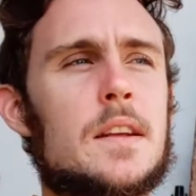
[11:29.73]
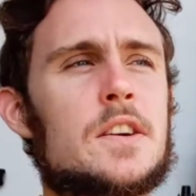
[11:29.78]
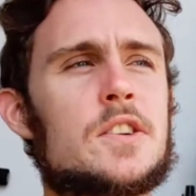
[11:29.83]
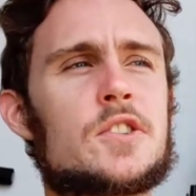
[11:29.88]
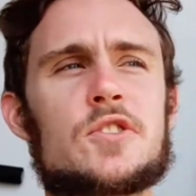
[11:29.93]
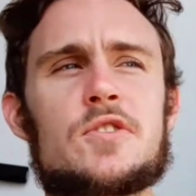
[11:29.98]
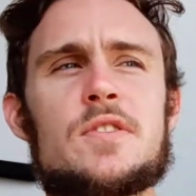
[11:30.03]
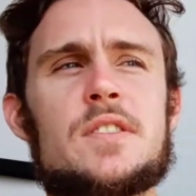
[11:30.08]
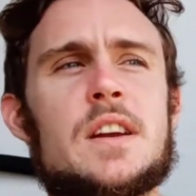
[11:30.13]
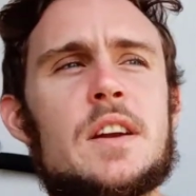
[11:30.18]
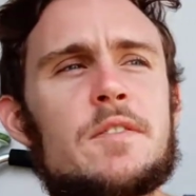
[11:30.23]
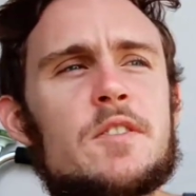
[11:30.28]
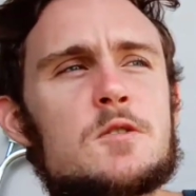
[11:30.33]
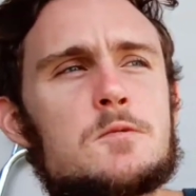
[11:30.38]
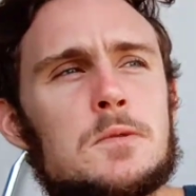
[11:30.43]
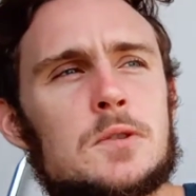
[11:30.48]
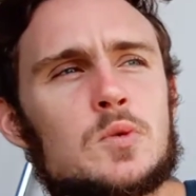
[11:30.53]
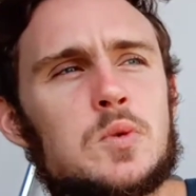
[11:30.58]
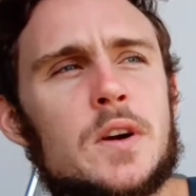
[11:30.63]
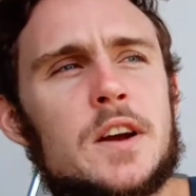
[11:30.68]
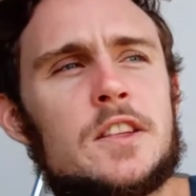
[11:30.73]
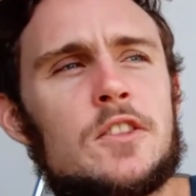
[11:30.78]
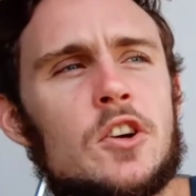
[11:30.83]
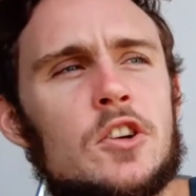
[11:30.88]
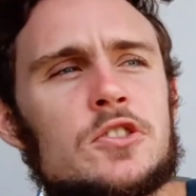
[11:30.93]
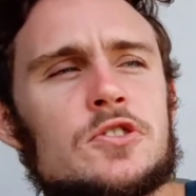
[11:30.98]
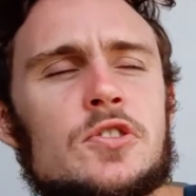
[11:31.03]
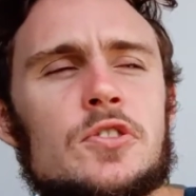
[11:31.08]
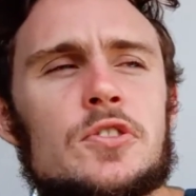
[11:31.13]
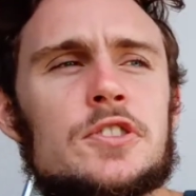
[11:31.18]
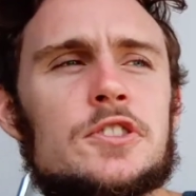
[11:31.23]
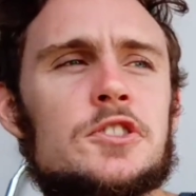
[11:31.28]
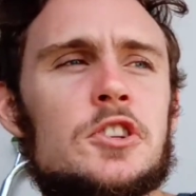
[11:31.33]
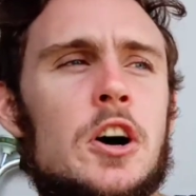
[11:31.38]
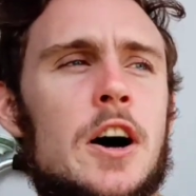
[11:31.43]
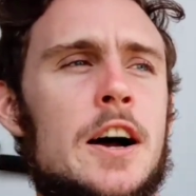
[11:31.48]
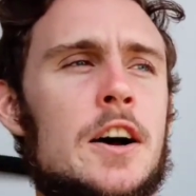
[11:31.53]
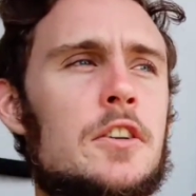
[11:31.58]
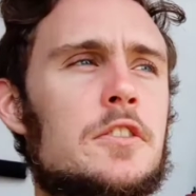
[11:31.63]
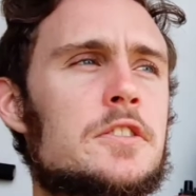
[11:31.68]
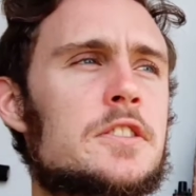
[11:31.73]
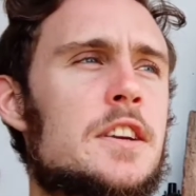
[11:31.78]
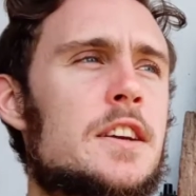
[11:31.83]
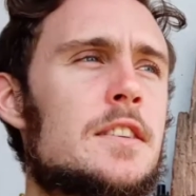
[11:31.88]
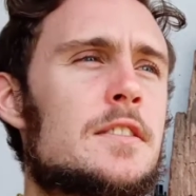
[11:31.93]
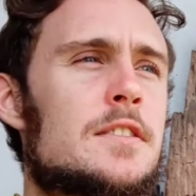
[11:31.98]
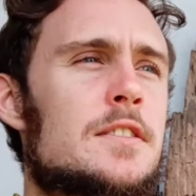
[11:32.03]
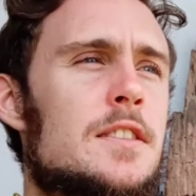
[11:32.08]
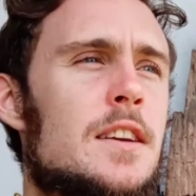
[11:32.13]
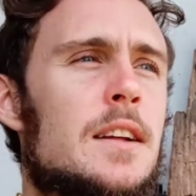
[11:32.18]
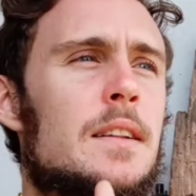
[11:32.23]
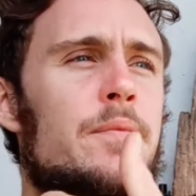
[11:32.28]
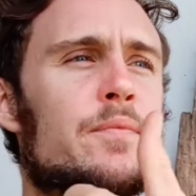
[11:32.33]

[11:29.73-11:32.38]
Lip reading: So the difference between those two styles is,